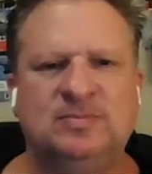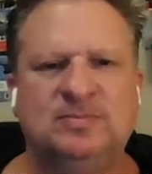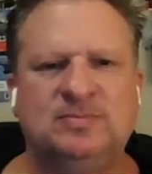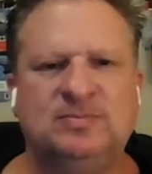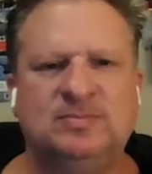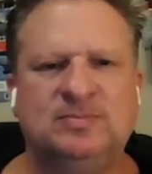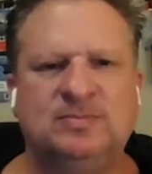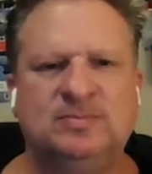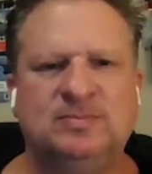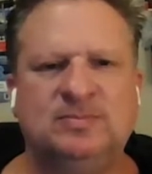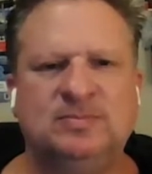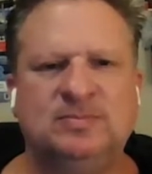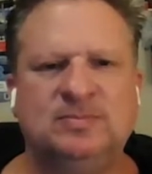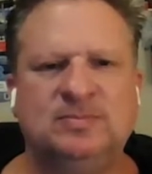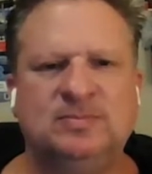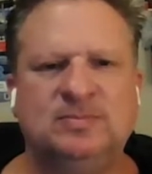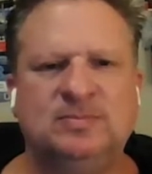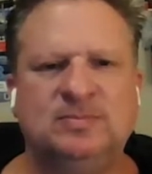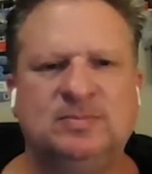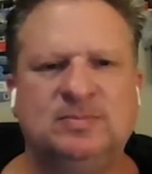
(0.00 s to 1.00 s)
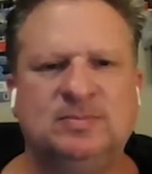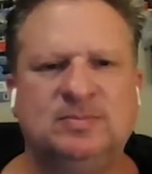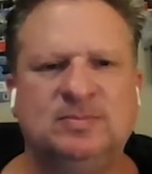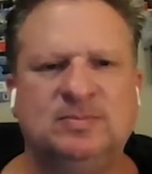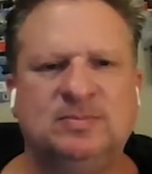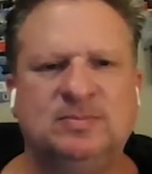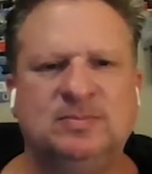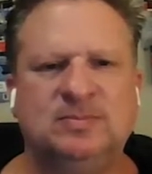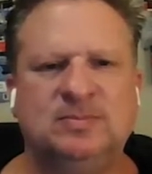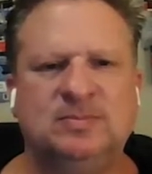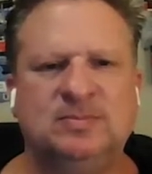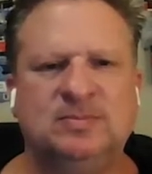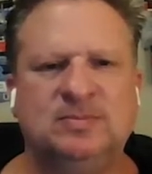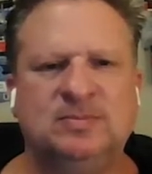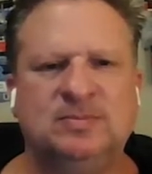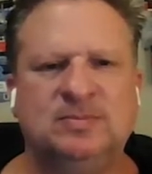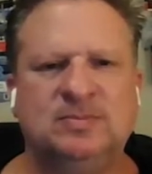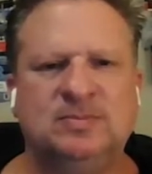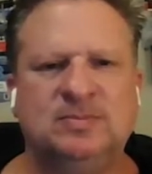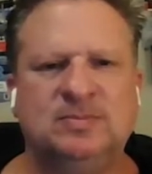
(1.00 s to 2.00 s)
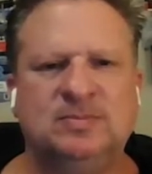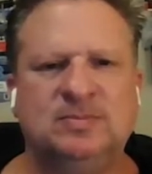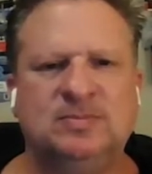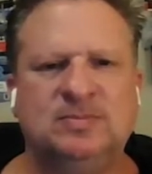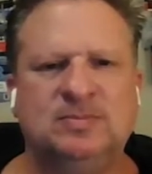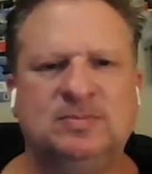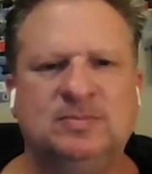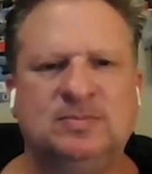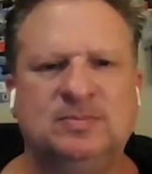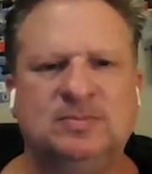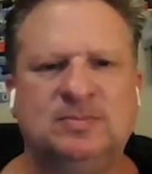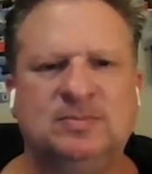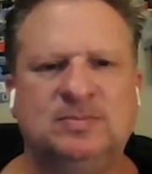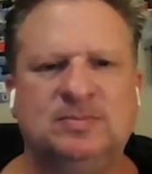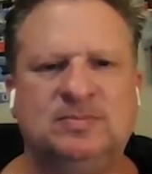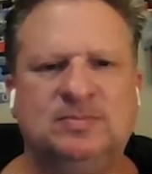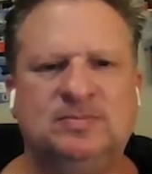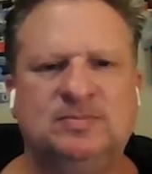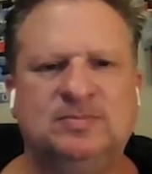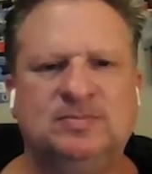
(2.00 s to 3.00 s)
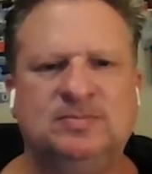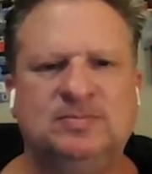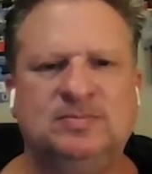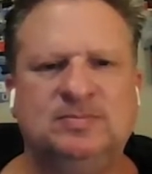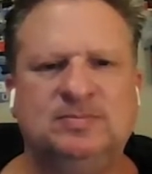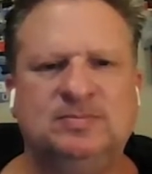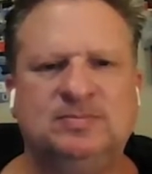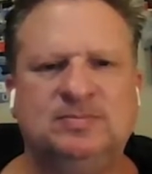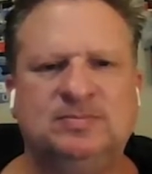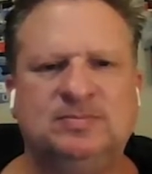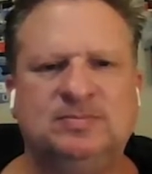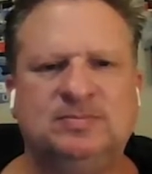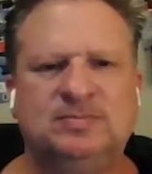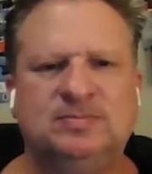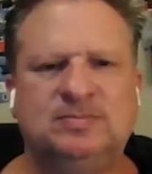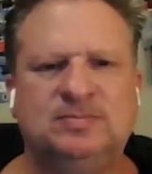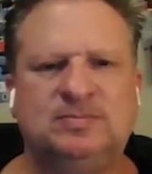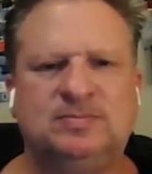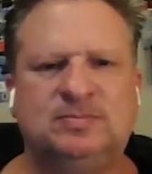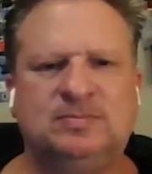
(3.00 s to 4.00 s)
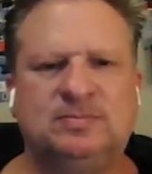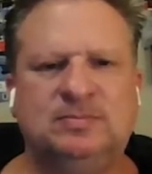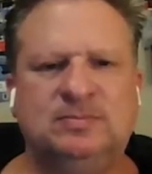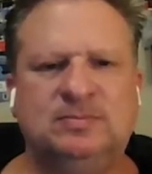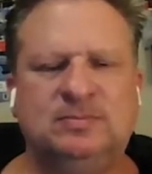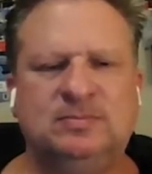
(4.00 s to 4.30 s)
(silent)